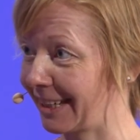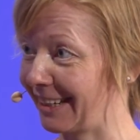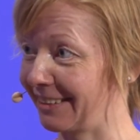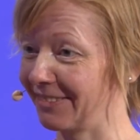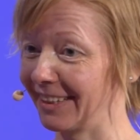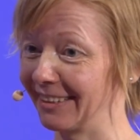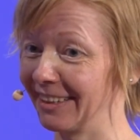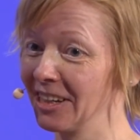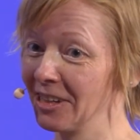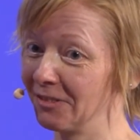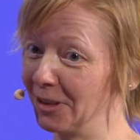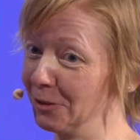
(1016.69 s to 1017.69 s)
And then
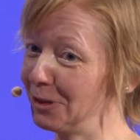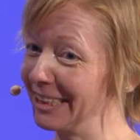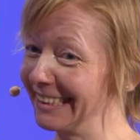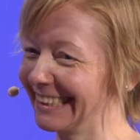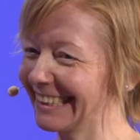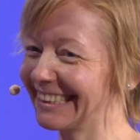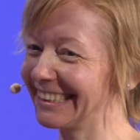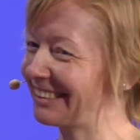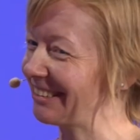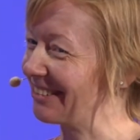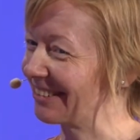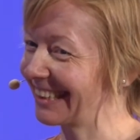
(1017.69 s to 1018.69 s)
those indexes,
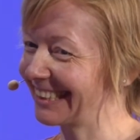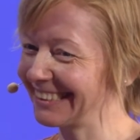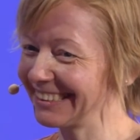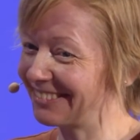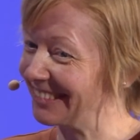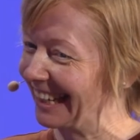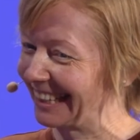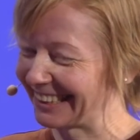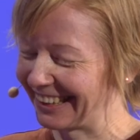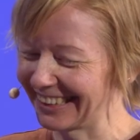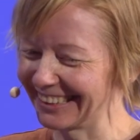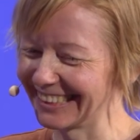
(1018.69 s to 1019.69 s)
oracles, they're
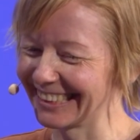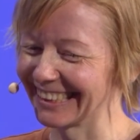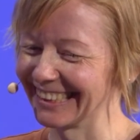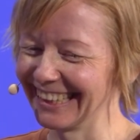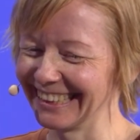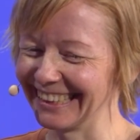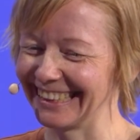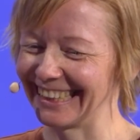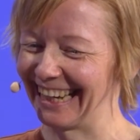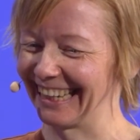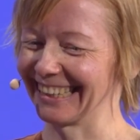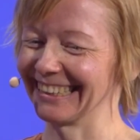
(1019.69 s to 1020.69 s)
not on Solana yet.